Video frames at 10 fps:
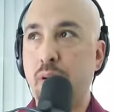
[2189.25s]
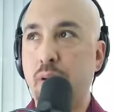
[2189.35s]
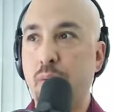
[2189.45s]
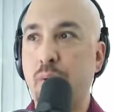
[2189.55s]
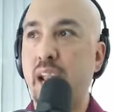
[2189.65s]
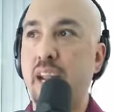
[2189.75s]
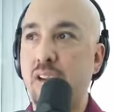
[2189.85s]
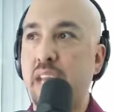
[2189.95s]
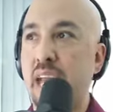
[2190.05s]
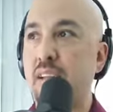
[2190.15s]
when i
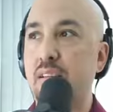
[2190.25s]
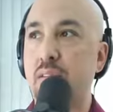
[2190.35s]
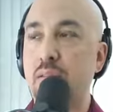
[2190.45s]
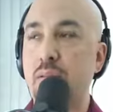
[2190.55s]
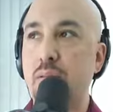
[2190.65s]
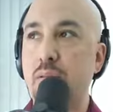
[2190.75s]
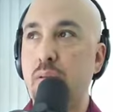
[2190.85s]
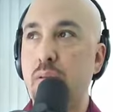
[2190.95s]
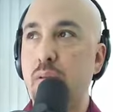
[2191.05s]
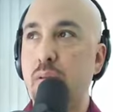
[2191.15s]
look at
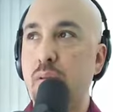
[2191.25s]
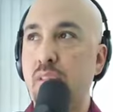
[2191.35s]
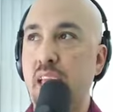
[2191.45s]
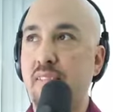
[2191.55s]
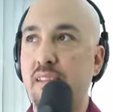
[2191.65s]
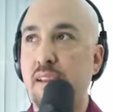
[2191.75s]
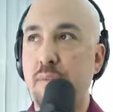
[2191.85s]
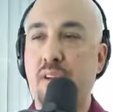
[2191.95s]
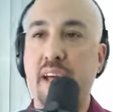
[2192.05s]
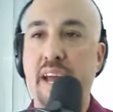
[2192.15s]
the
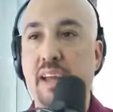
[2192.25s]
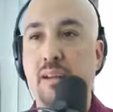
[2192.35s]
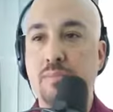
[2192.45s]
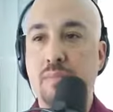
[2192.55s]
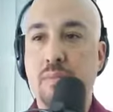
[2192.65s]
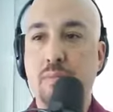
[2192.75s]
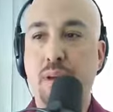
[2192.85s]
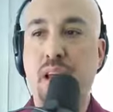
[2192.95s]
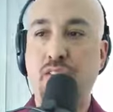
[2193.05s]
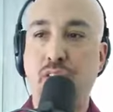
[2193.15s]
ncaa
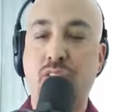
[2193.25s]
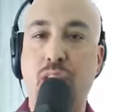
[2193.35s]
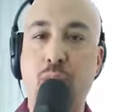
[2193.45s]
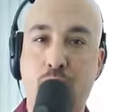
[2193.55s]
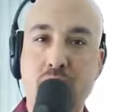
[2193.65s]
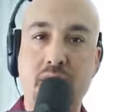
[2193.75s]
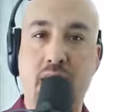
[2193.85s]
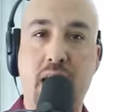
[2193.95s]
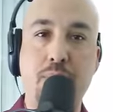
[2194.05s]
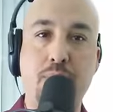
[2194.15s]
because you say one
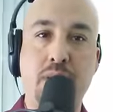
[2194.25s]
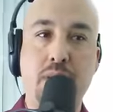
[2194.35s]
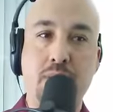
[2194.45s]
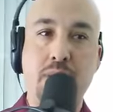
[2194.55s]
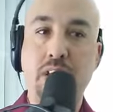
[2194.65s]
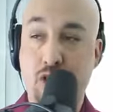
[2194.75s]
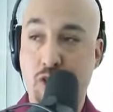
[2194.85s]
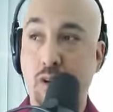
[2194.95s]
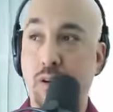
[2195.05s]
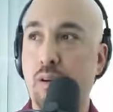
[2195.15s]
type is
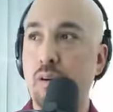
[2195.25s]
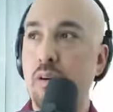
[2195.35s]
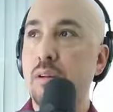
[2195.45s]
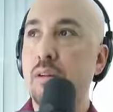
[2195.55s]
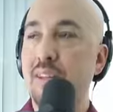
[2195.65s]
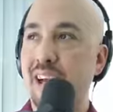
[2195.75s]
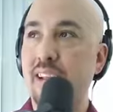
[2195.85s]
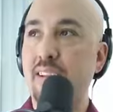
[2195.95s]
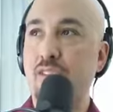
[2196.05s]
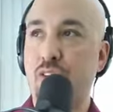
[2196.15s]
sugar
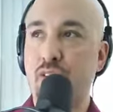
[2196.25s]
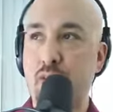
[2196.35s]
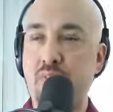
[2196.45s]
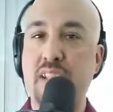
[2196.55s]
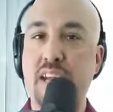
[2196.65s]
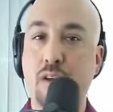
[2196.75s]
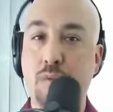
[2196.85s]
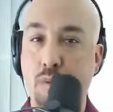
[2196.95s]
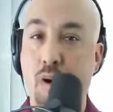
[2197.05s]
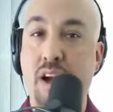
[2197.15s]
not necessarily something that you
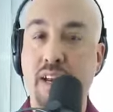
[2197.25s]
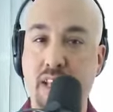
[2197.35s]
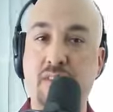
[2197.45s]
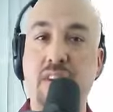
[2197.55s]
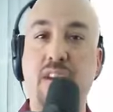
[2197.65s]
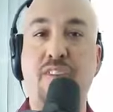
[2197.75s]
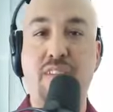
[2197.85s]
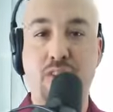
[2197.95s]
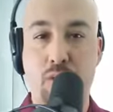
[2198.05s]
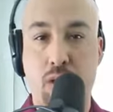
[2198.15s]
want, even if
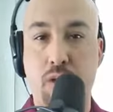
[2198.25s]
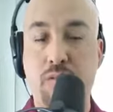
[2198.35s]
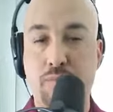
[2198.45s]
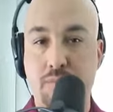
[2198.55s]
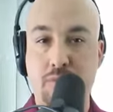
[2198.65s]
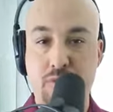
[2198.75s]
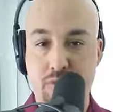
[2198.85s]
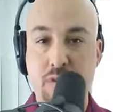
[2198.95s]
it's your own,